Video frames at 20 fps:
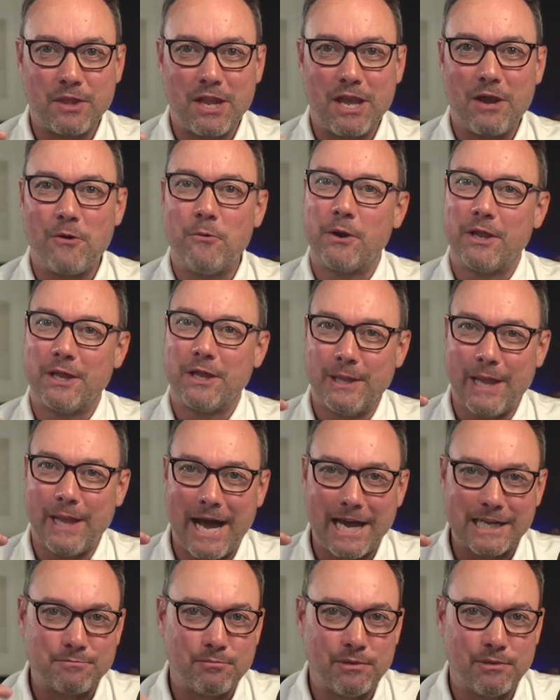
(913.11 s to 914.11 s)
One of the last
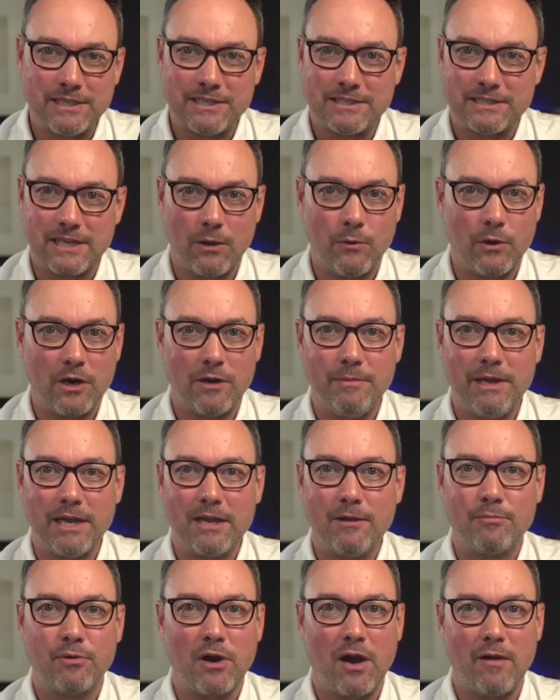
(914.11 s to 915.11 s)
places I want to make a
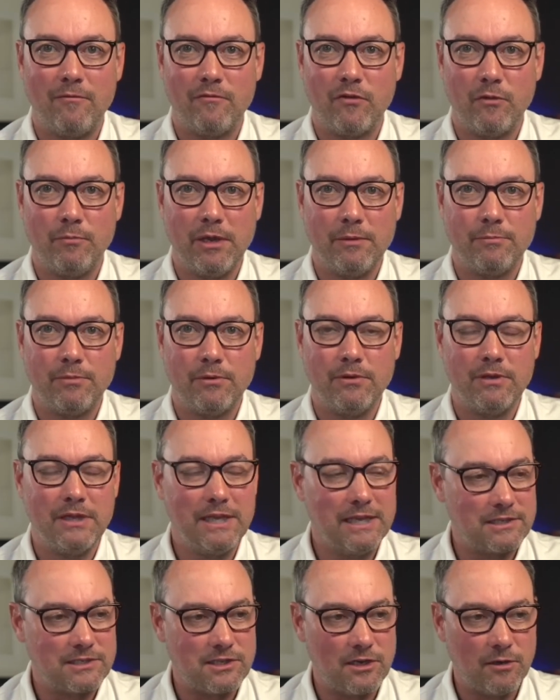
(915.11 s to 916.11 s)
problem for people
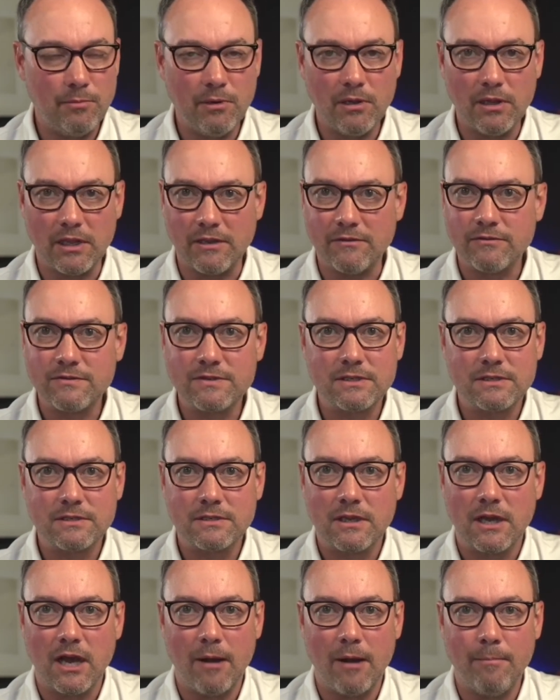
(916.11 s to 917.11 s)
is their beliefs
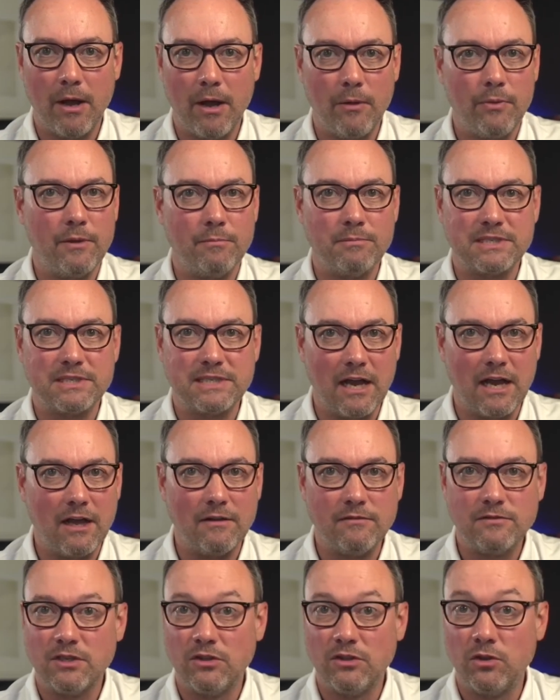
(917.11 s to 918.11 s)
about
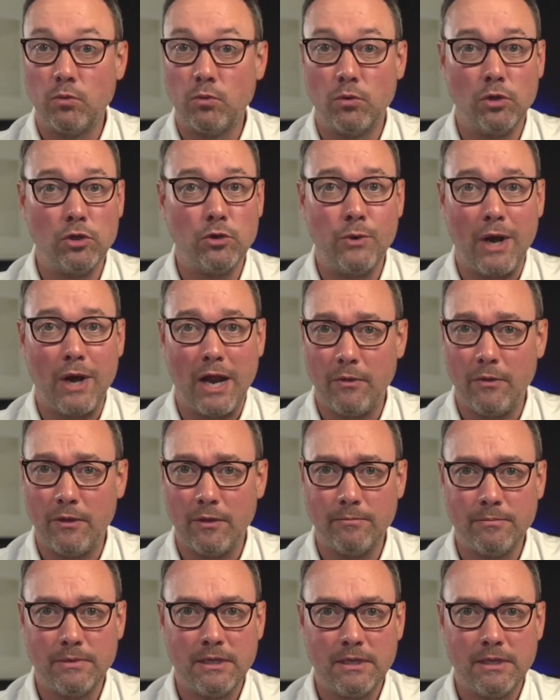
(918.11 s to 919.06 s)
themselves and the world around them.